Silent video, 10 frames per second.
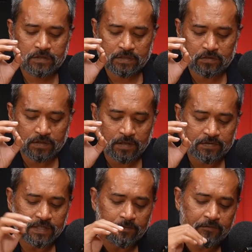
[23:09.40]
to give
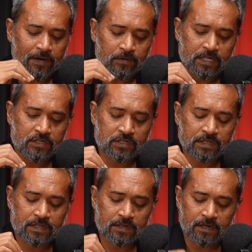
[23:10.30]
some foundation
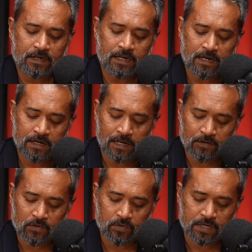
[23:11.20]
here, now that
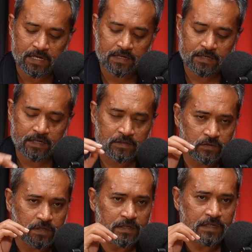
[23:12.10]
we're getting into
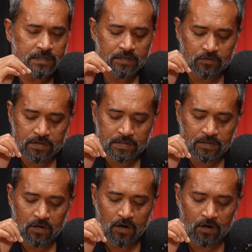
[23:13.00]
the nitty-gritty
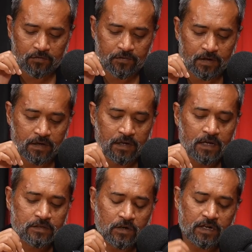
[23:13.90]
of
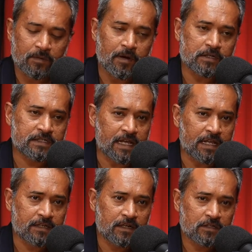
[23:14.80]
talking about
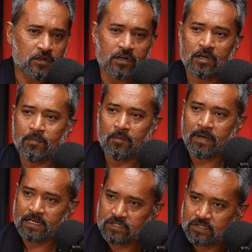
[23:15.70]
debt, talking about
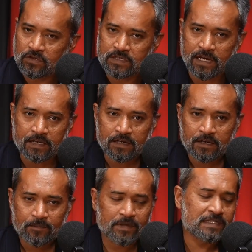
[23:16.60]
managing your debt,
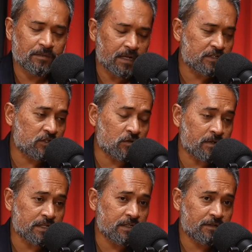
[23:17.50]
basically managing your
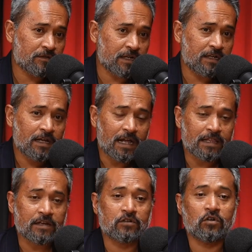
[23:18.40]
money, right? And
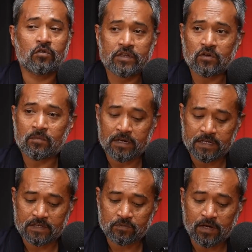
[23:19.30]
then growing your money
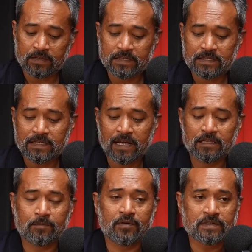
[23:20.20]
as well. This is at the
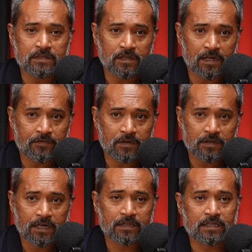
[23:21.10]
personal level,
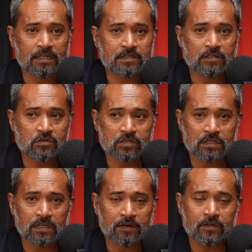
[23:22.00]
at the institutional
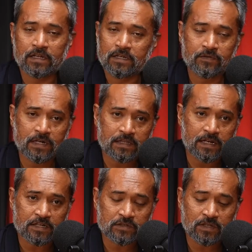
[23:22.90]
level, and even at the
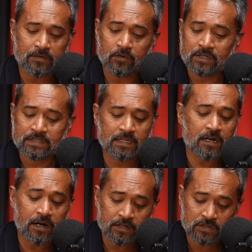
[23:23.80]
national level, because they are
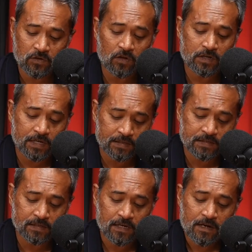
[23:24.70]
actually all
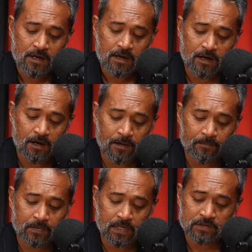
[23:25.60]
connected.
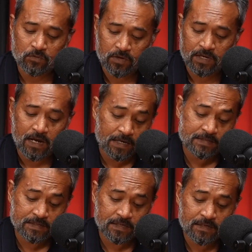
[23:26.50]
That's the way I
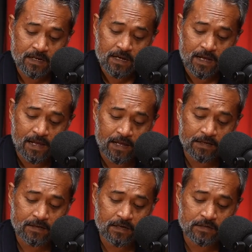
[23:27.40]
see it.
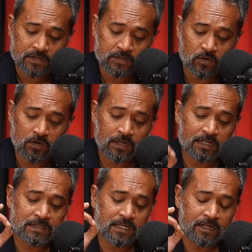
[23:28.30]
And so let's
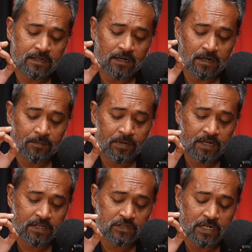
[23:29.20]
take a
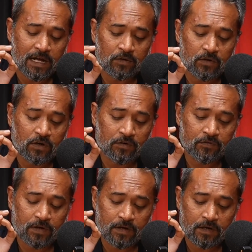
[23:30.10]
page out
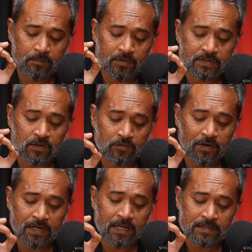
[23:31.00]
of personal
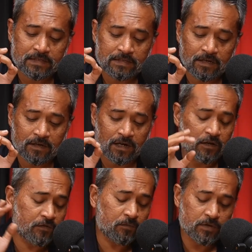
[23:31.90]
finance, out of
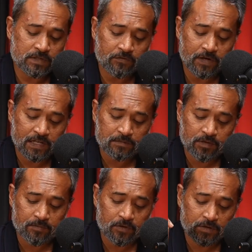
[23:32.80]
the personal finance
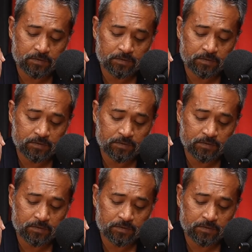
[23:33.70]
playbook.